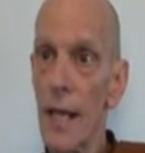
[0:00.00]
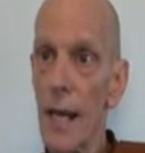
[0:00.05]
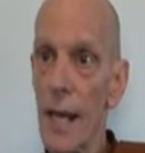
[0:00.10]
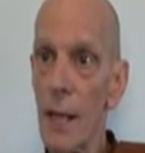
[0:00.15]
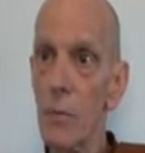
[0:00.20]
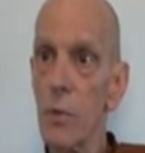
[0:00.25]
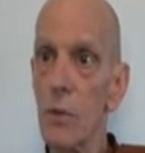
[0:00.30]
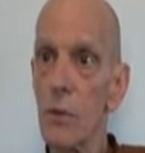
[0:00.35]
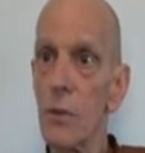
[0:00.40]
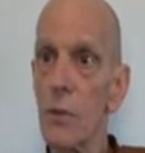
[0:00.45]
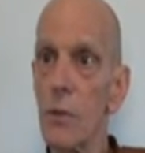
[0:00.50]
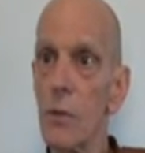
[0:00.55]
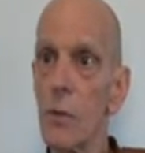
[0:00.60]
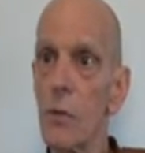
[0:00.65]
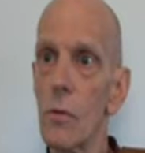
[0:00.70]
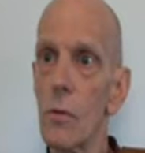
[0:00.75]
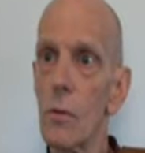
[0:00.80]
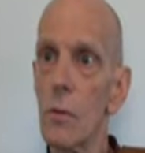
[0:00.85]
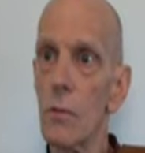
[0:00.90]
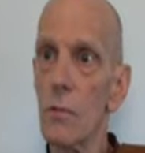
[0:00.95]
able
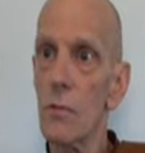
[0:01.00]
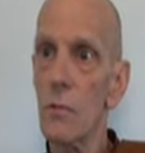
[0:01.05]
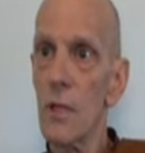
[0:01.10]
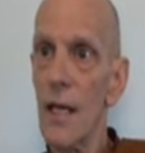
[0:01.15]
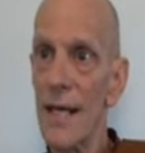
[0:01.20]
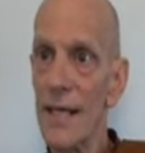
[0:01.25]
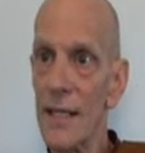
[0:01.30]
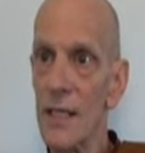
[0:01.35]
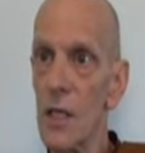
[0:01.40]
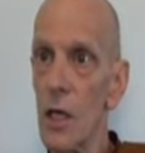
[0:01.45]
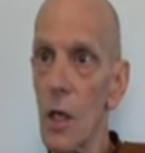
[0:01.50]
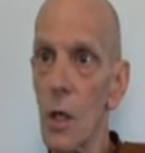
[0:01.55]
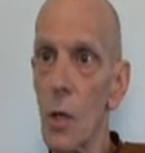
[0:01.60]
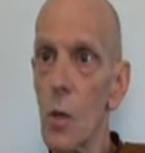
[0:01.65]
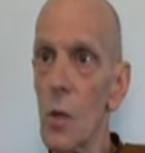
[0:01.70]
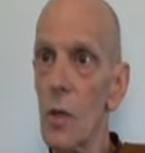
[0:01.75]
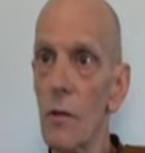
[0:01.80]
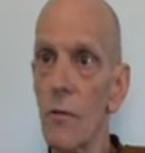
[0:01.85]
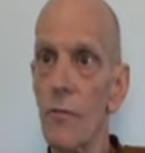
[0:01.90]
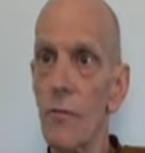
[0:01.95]
to let
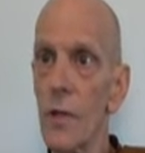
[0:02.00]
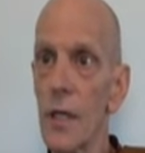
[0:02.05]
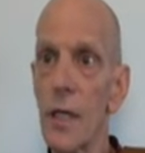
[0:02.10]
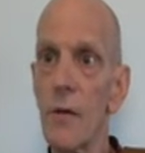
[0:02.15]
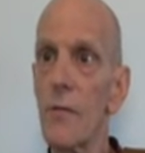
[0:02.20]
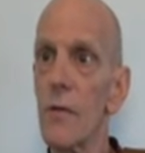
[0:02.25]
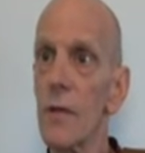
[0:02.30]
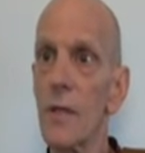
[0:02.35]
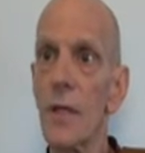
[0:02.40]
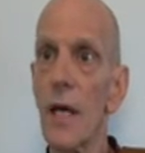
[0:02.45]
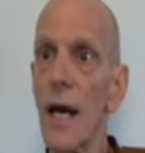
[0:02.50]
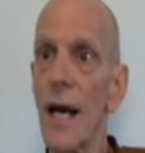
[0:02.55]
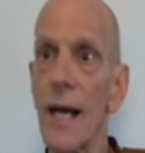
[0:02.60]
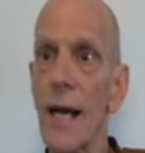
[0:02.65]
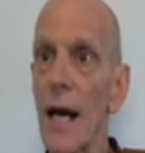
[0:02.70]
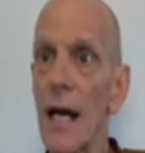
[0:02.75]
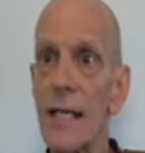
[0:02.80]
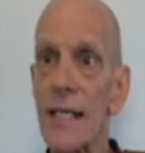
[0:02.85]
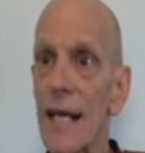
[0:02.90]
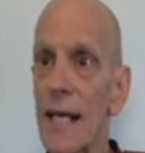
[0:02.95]
go of even
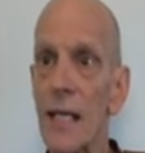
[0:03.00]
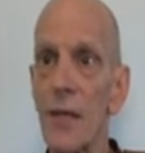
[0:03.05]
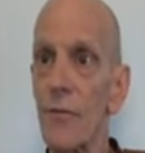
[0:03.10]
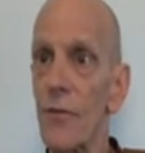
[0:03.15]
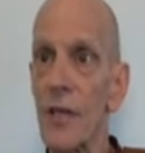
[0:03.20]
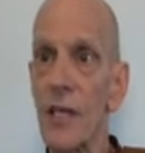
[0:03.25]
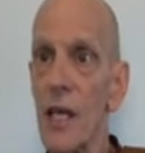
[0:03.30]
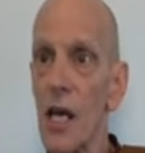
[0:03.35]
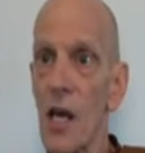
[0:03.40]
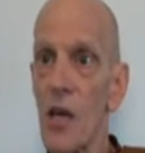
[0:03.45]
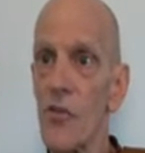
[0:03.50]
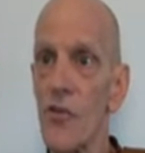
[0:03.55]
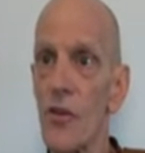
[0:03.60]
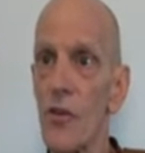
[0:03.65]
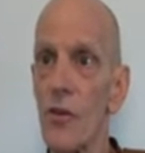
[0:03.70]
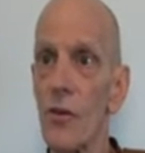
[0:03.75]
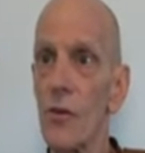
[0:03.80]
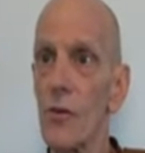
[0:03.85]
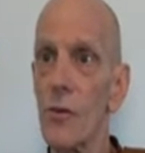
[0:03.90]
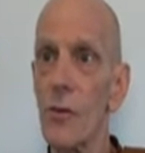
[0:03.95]
the
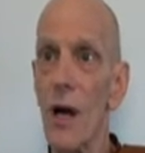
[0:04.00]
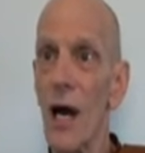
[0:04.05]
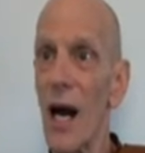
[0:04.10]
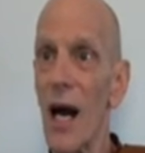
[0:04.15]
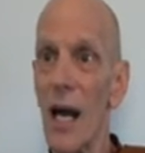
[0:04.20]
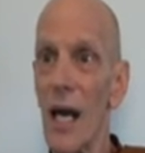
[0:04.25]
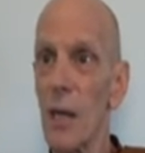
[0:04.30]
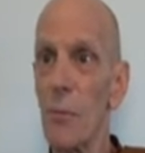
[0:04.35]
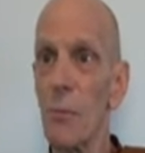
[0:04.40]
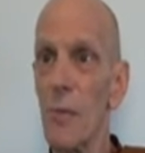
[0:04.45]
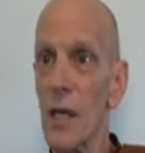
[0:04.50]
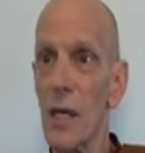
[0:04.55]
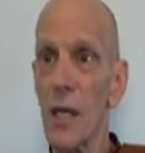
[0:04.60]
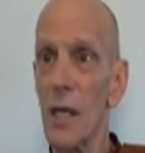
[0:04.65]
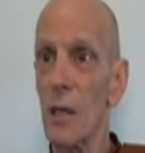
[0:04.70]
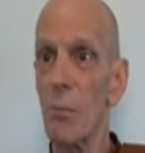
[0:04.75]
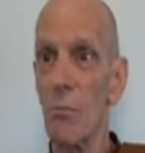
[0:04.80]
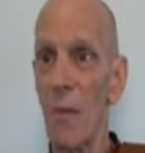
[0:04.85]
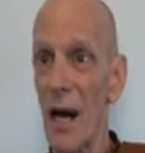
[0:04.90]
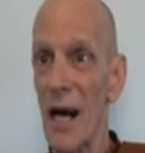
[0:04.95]
identification to I,
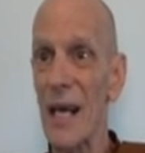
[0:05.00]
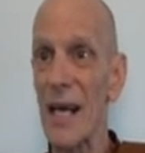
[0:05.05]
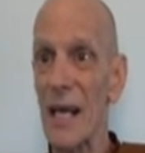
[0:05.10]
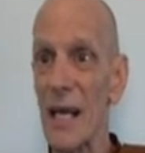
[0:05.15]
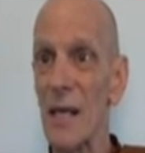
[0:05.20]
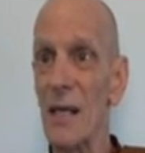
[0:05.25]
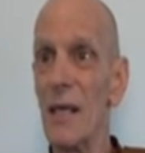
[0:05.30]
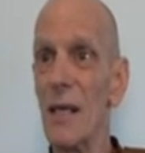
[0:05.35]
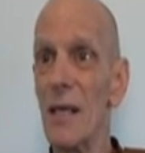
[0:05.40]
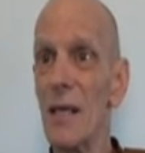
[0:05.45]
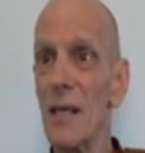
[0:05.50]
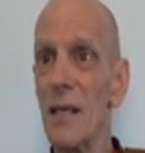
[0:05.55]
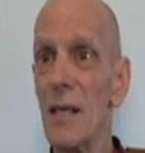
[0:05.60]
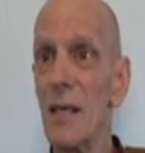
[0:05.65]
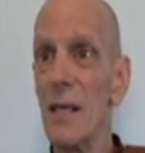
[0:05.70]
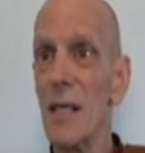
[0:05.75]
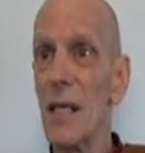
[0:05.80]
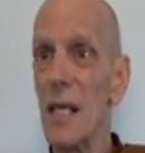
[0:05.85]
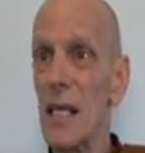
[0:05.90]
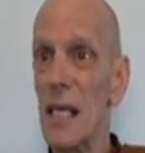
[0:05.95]
me, and mine,
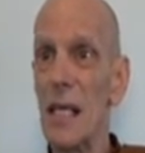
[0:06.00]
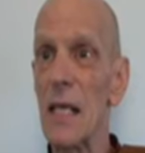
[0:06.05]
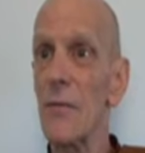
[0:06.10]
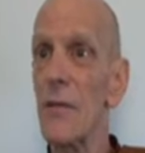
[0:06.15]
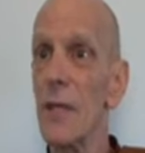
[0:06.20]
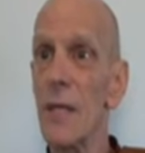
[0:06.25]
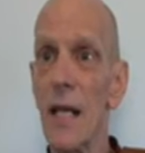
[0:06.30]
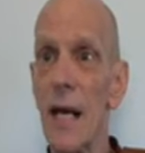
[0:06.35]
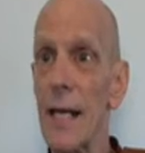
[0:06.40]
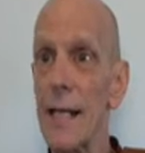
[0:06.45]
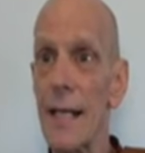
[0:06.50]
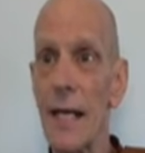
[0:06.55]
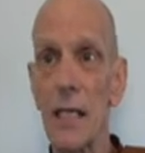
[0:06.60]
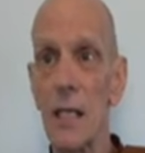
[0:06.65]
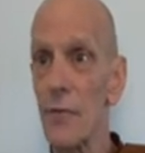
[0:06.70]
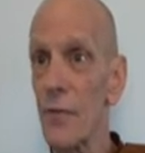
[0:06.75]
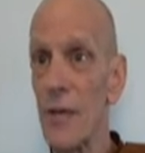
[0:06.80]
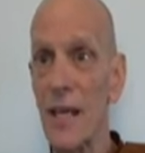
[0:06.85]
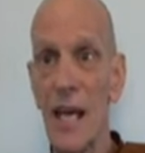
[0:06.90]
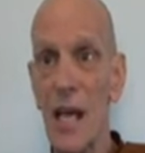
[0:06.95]
and even the
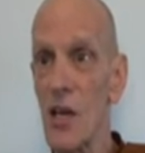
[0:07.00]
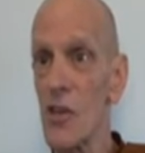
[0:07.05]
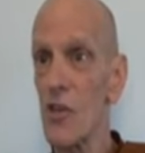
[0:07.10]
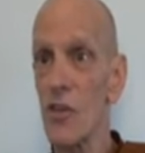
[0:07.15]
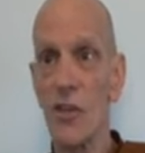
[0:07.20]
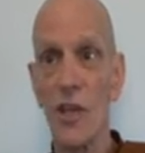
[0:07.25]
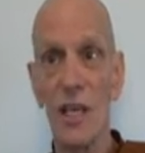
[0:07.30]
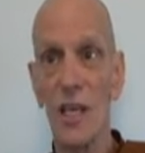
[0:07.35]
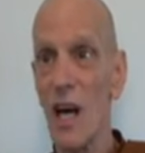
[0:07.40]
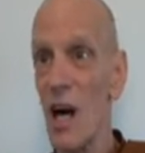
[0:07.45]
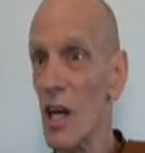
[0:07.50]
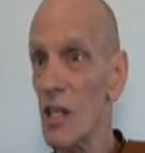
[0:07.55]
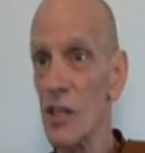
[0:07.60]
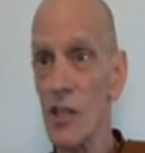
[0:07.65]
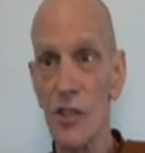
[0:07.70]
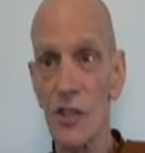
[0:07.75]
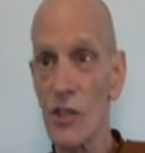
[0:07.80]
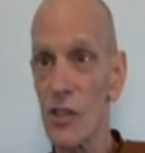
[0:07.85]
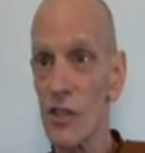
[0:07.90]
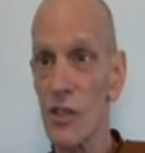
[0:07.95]
identification to
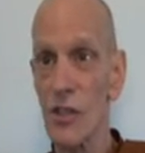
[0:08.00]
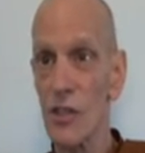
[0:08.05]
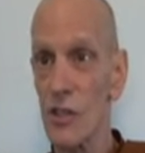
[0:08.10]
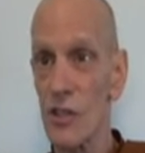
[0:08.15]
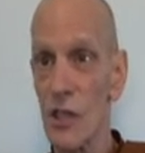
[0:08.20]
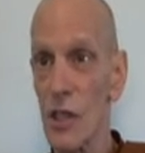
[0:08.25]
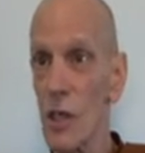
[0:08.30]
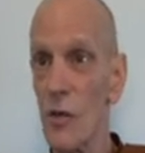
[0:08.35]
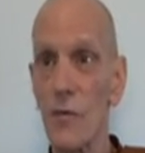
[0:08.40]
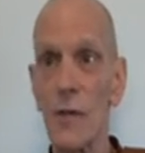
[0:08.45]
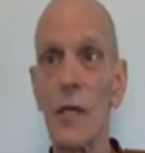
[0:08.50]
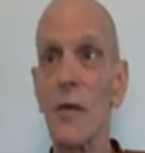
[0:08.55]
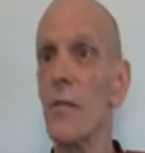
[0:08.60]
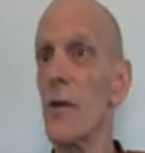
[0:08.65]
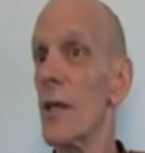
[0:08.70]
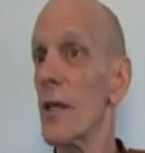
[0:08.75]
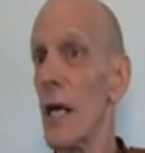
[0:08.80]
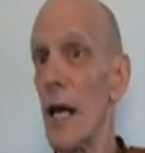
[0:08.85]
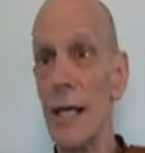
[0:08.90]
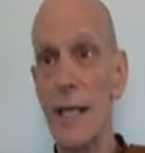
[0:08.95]
consciousness itself,
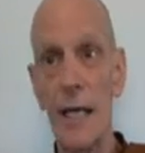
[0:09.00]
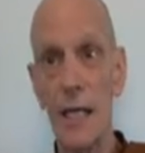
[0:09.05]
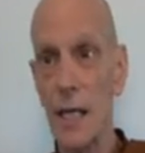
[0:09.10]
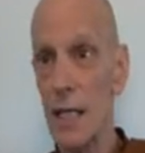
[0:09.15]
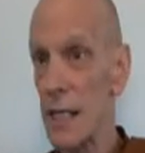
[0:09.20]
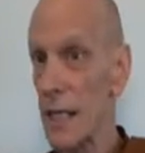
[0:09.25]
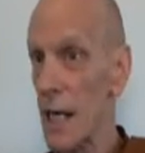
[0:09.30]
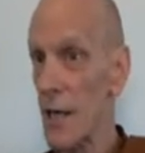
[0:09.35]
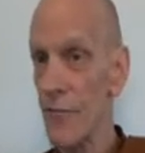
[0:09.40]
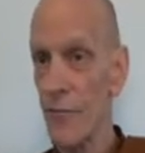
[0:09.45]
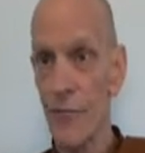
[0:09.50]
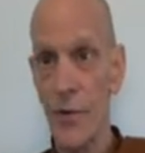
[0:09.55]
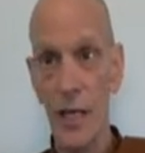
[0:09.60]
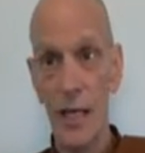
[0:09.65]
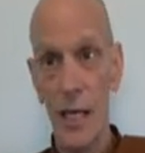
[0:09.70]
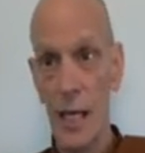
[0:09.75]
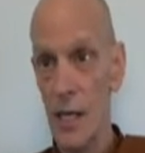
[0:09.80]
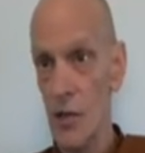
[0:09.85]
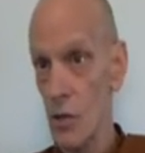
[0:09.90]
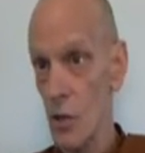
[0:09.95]
even the
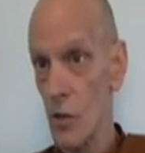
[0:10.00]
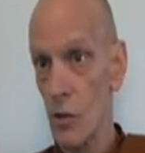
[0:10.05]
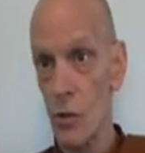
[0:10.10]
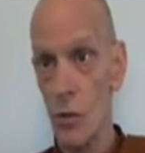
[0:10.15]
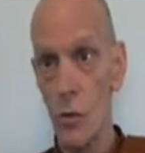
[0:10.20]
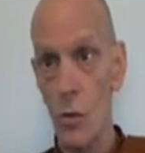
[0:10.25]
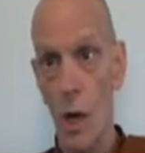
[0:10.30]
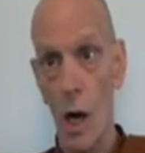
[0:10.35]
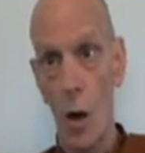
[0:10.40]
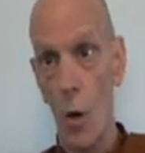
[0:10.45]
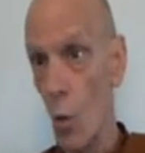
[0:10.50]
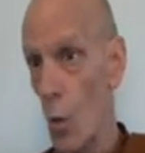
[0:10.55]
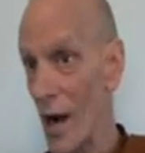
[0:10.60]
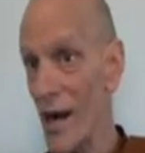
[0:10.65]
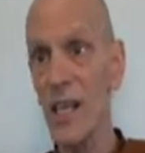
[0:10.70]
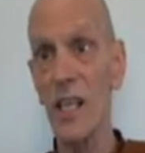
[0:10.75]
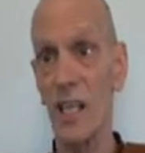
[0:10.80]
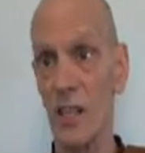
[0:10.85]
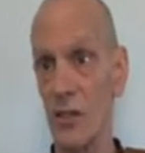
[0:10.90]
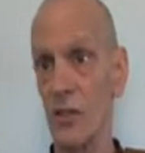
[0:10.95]
identification to
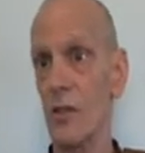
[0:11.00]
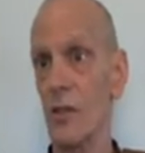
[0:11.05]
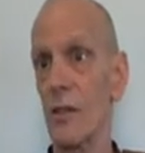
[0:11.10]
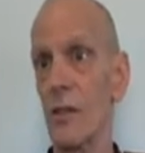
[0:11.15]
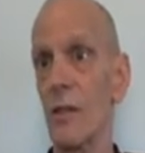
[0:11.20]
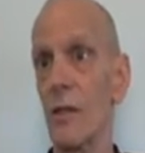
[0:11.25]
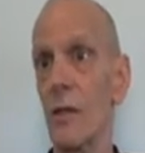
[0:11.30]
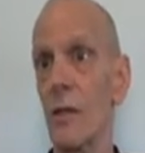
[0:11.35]
awareness,